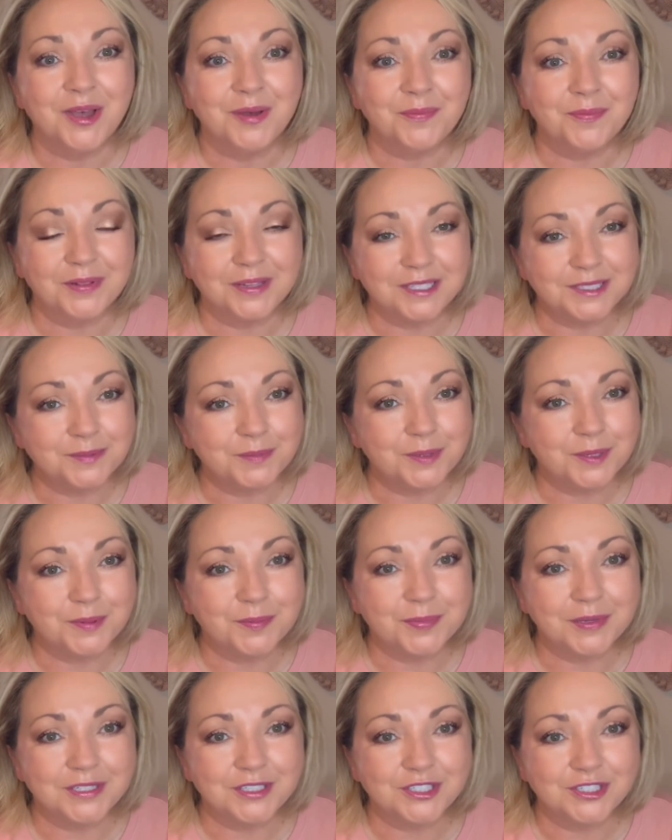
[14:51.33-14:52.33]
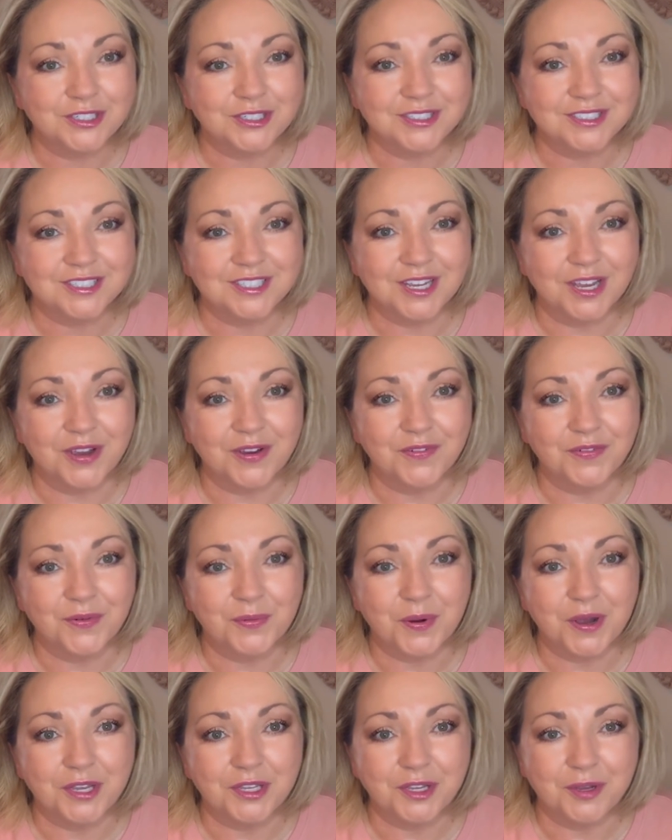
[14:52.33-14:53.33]
please put pictures of
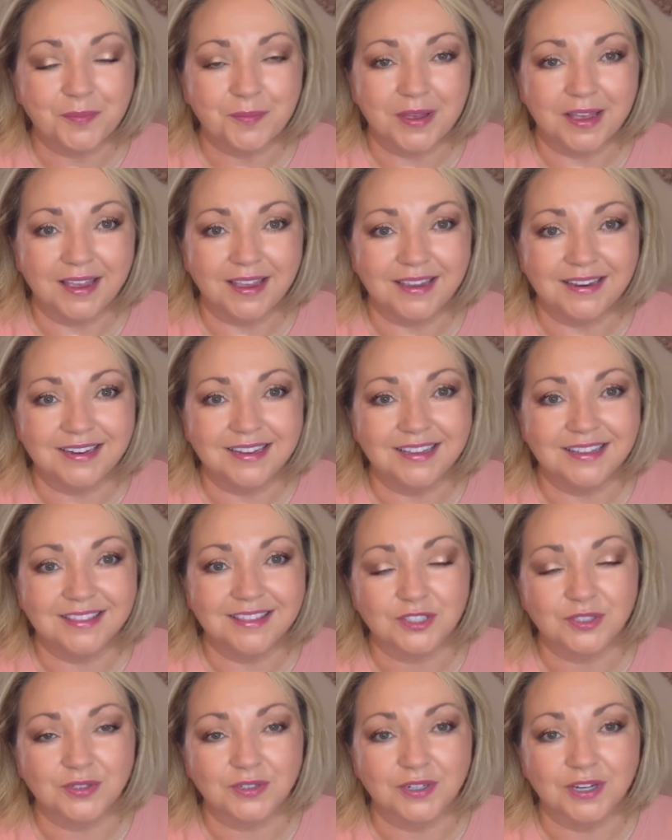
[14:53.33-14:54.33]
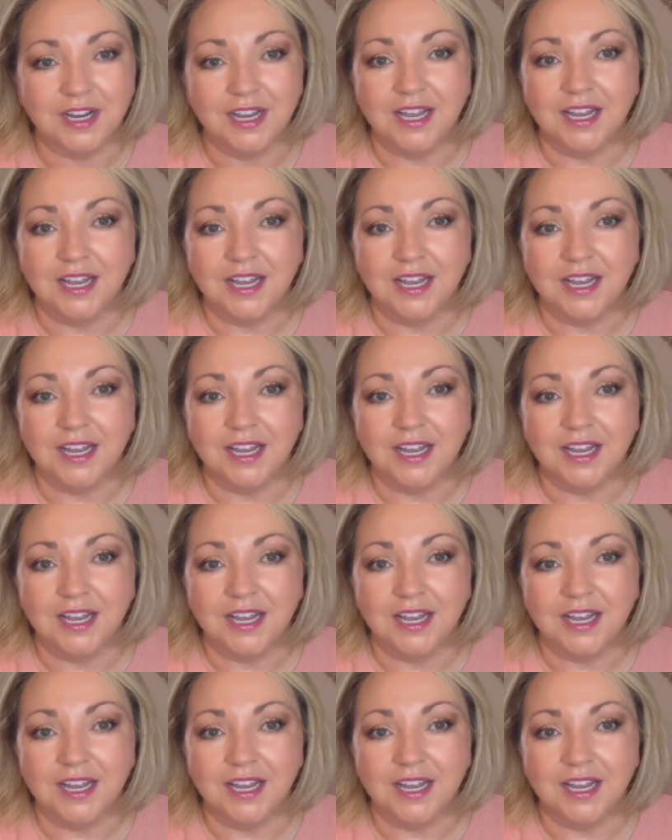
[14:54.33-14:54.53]
what you made in the